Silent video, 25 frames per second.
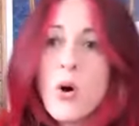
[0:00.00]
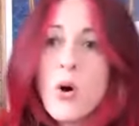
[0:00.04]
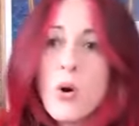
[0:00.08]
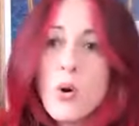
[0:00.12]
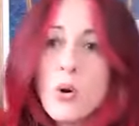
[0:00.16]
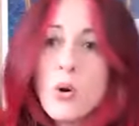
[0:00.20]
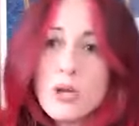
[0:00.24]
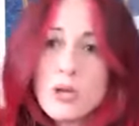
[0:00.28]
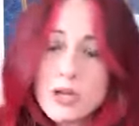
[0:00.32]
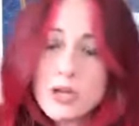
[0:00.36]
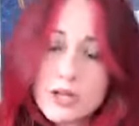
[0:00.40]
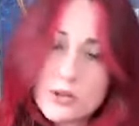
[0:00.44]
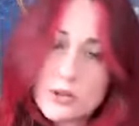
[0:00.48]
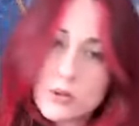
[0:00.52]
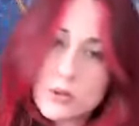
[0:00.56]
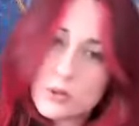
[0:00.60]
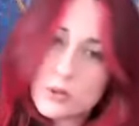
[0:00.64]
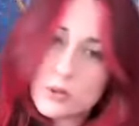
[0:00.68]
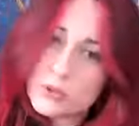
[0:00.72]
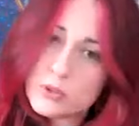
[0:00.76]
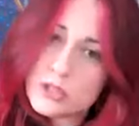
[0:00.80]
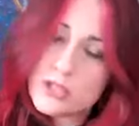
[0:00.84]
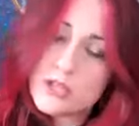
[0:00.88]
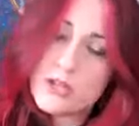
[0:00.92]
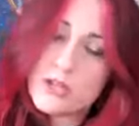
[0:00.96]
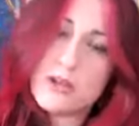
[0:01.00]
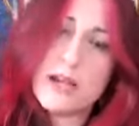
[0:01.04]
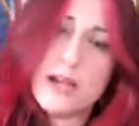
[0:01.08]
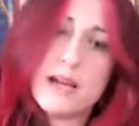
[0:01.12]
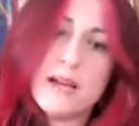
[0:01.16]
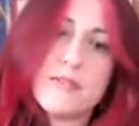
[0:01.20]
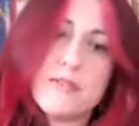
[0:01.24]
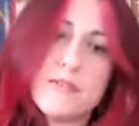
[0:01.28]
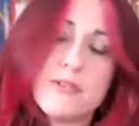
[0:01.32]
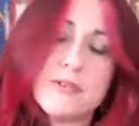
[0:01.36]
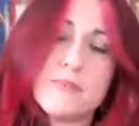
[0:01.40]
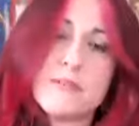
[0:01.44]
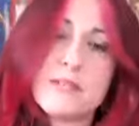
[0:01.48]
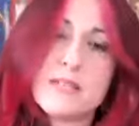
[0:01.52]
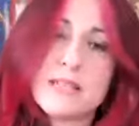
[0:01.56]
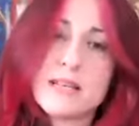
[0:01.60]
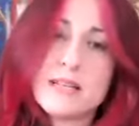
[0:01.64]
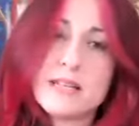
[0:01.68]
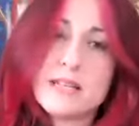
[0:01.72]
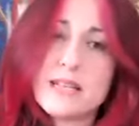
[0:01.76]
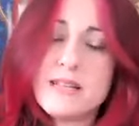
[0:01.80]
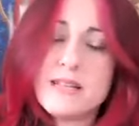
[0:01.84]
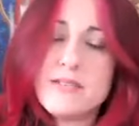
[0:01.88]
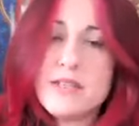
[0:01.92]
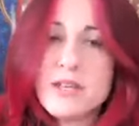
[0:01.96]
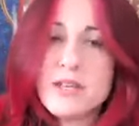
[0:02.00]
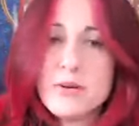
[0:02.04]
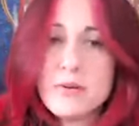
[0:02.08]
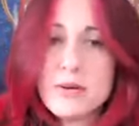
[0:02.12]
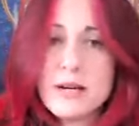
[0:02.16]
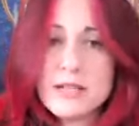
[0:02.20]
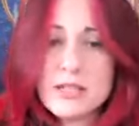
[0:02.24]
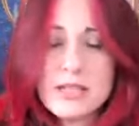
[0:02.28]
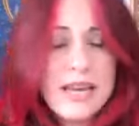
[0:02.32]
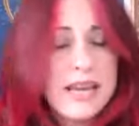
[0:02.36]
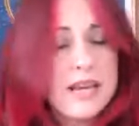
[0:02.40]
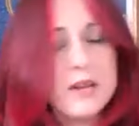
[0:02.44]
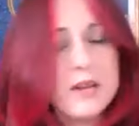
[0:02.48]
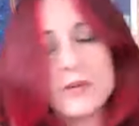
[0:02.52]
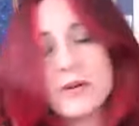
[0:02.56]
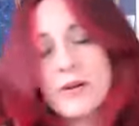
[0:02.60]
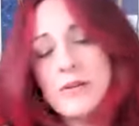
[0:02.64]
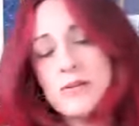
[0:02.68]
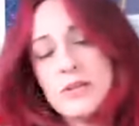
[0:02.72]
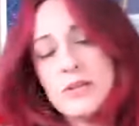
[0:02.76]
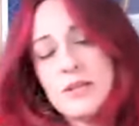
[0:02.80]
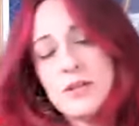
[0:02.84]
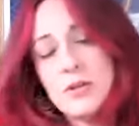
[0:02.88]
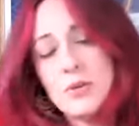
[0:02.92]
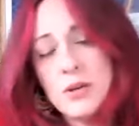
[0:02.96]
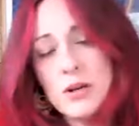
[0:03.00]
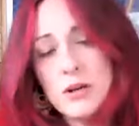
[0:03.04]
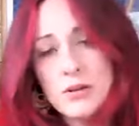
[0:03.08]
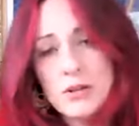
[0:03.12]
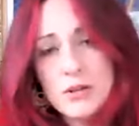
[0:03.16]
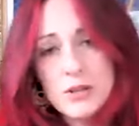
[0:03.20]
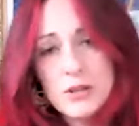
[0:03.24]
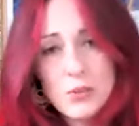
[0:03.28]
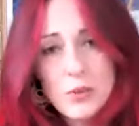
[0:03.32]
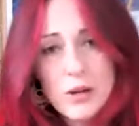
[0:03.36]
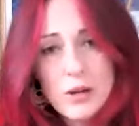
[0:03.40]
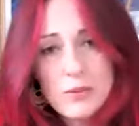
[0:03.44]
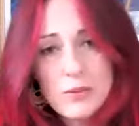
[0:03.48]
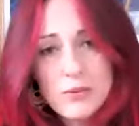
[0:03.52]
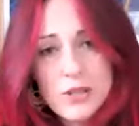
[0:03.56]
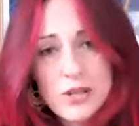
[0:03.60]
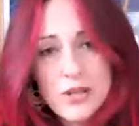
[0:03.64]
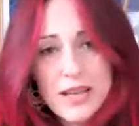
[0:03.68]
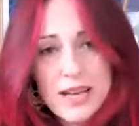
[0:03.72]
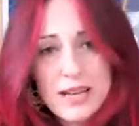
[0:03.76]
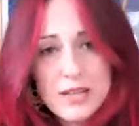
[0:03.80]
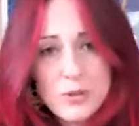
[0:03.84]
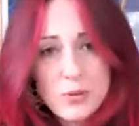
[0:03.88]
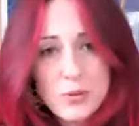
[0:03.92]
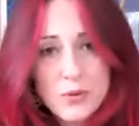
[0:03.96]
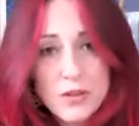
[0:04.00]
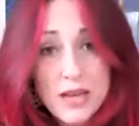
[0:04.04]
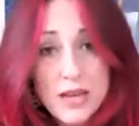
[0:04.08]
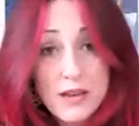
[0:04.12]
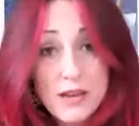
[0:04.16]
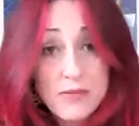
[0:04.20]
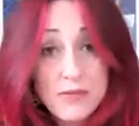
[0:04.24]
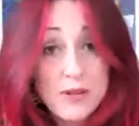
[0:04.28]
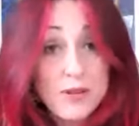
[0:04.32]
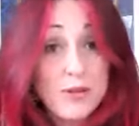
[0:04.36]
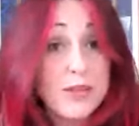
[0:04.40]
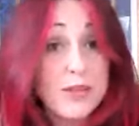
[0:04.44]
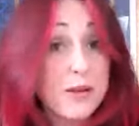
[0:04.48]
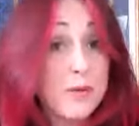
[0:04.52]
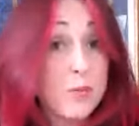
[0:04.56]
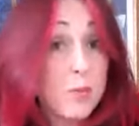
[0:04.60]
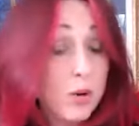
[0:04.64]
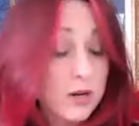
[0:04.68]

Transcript: or you can also have them sent in the US, anywhere else in the world as well. So that's all there for you. They're